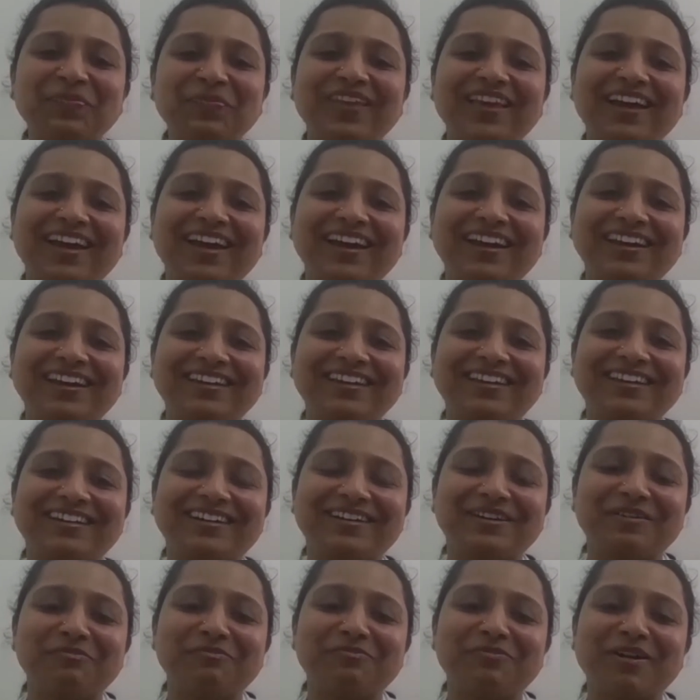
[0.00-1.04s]
And
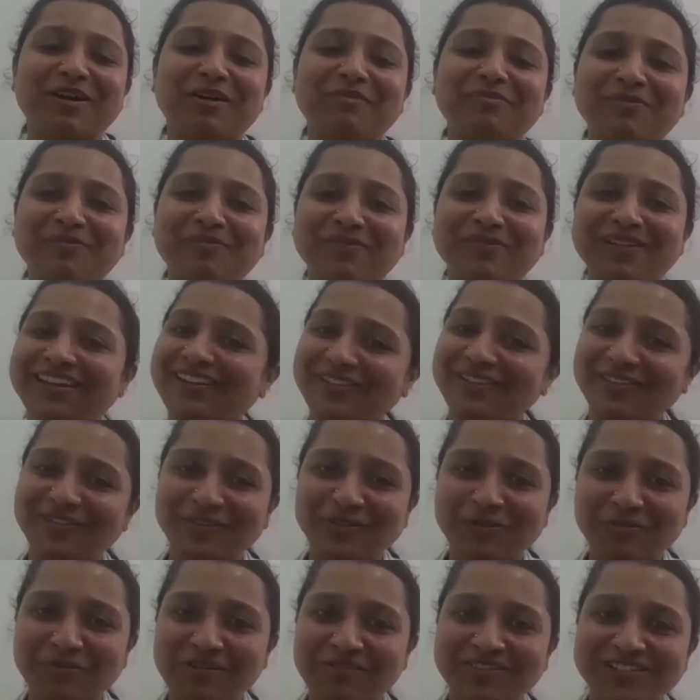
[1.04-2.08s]
probably,
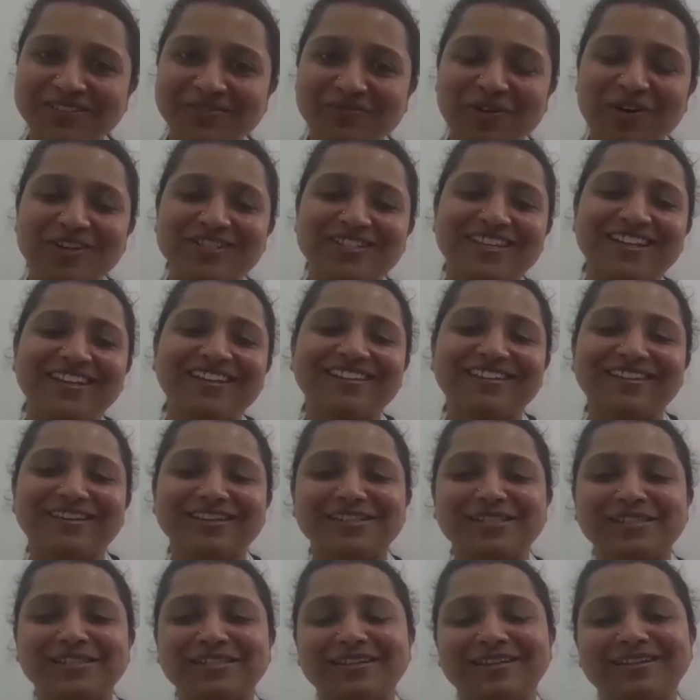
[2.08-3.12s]
whoever's watching
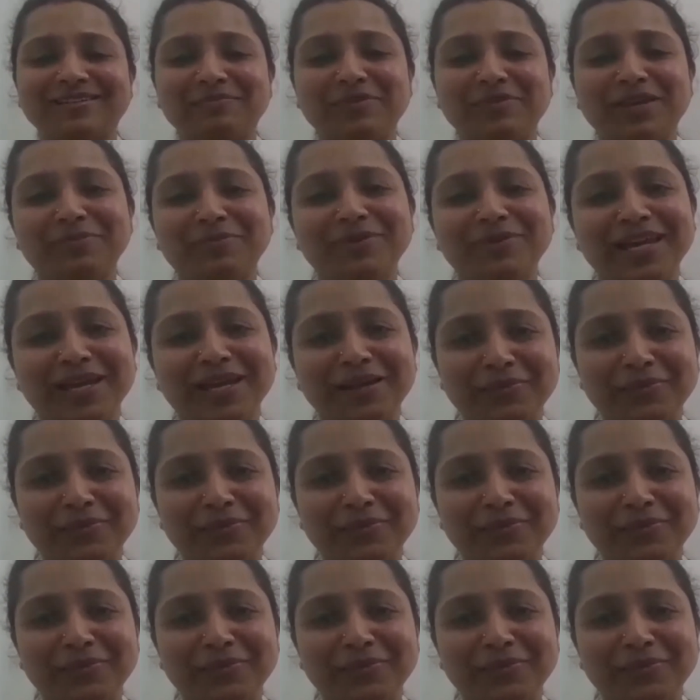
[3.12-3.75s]
this may be